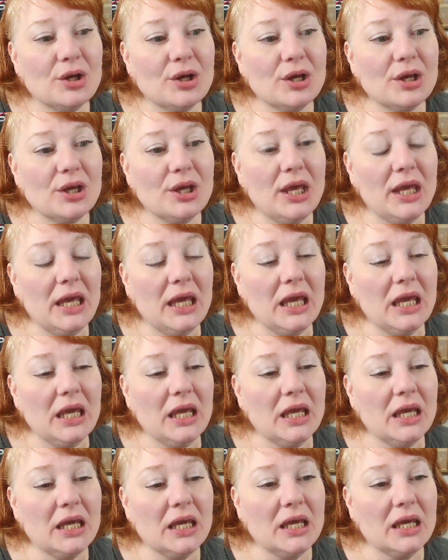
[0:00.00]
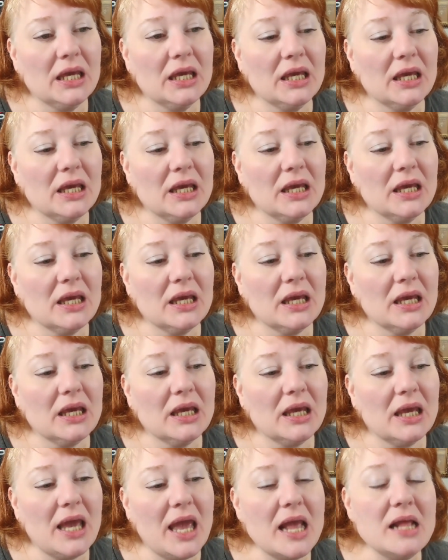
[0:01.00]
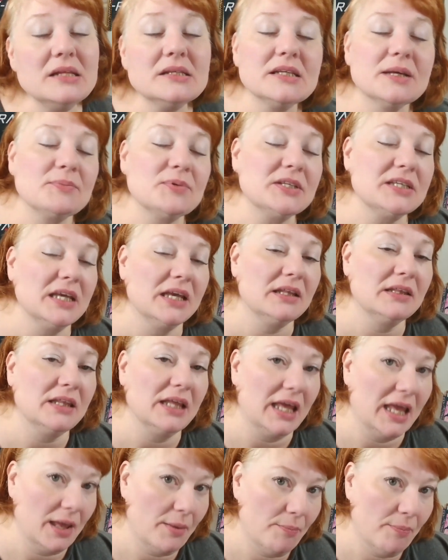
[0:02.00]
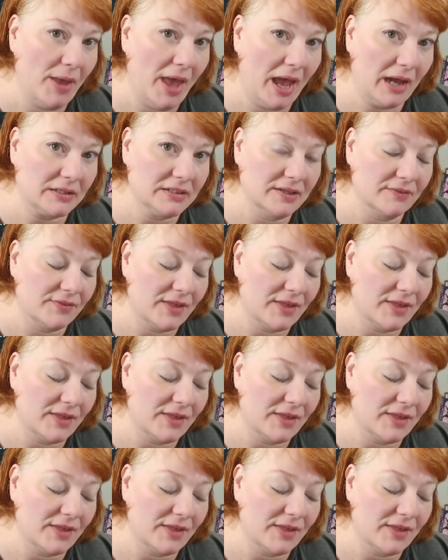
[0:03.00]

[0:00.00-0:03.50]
he ends up seeing the impact of